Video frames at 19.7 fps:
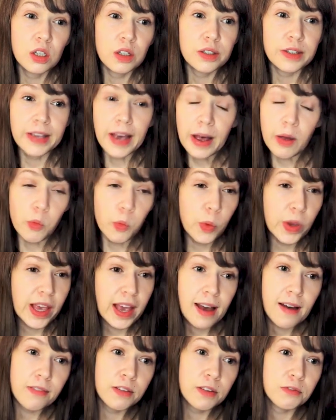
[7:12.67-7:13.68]
Yeah, we
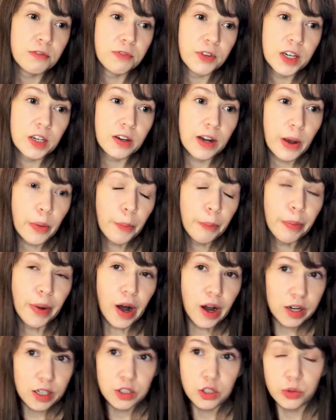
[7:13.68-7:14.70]
haven't figured out
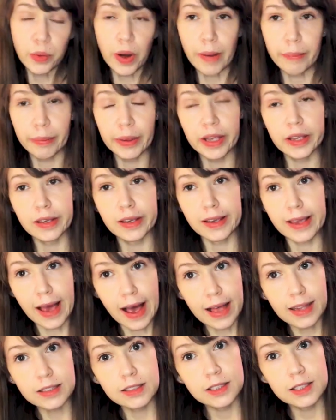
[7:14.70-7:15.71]
body swapping
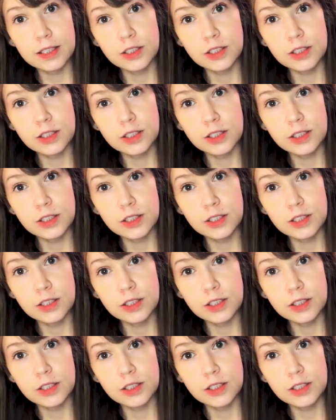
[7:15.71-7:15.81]
yet.